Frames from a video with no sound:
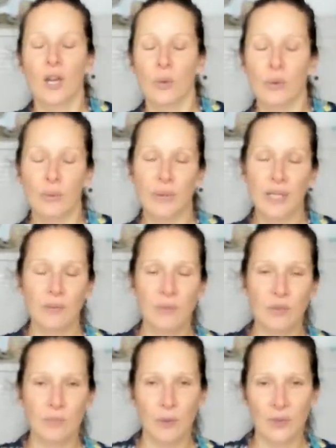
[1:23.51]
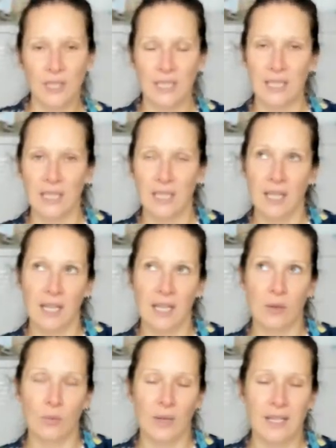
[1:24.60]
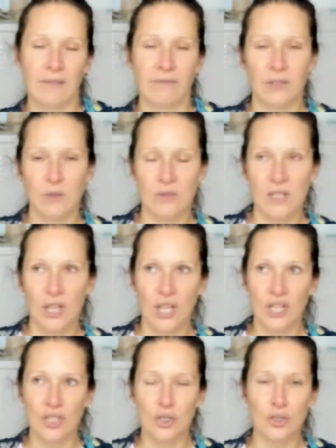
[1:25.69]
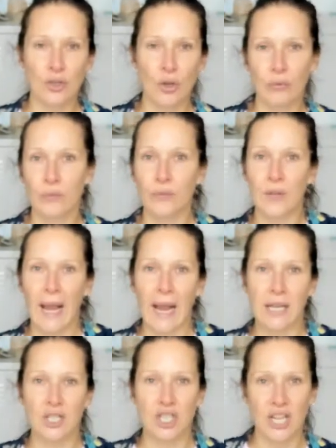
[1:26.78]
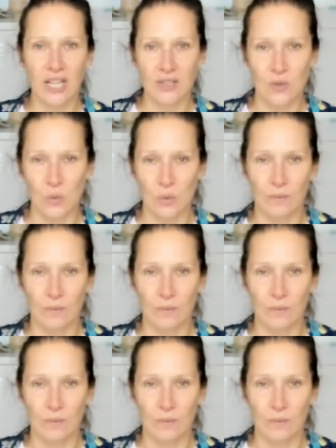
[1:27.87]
We're working with the body in a way that feels soft and gentle.